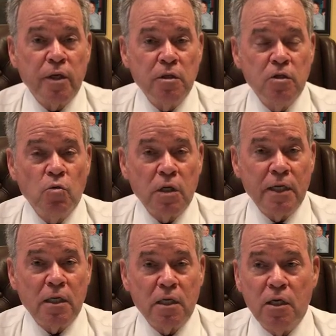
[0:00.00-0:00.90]
everything we
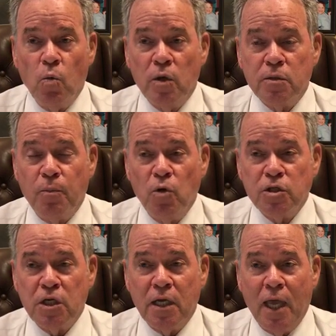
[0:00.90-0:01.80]
can do legally.
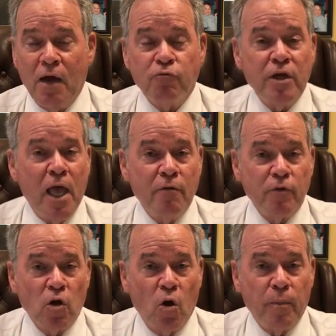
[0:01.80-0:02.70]
We're pushing
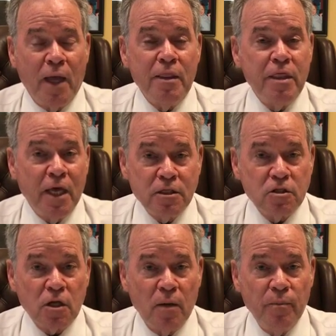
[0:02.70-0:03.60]
every envelope
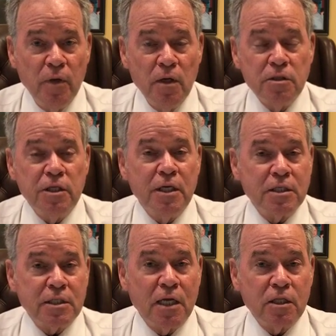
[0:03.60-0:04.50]
and then some
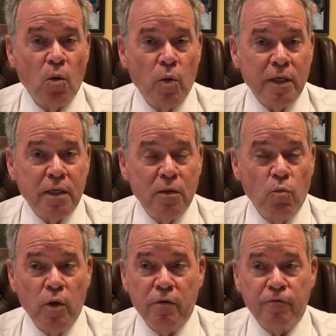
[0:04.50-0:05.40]
to the extent
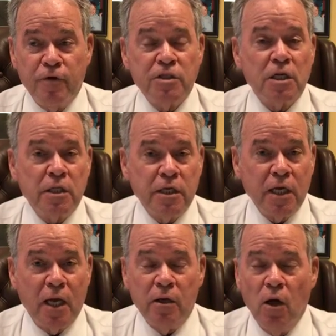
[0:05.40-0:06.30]
that we
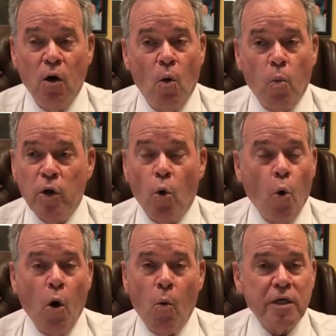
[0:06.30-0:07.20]
physically can.
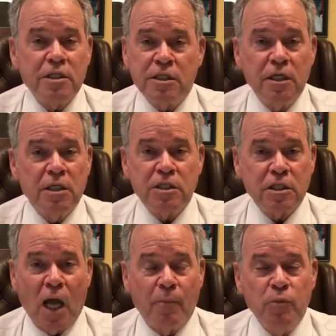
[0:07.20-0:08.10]
We all want to
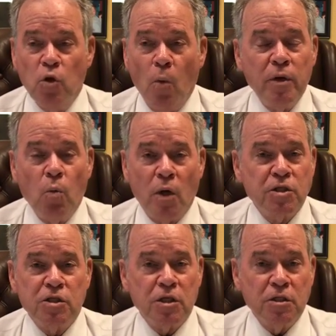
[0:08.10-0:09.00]
see this stop.
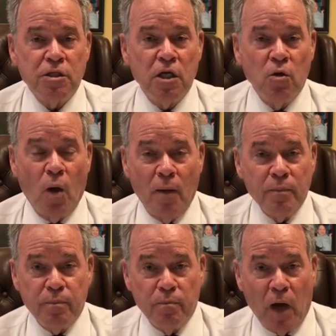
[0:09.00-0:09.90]
Nobody wants this to
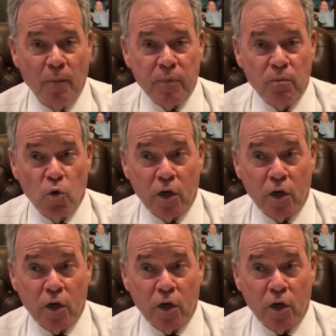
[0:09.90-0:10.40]
continue. I'm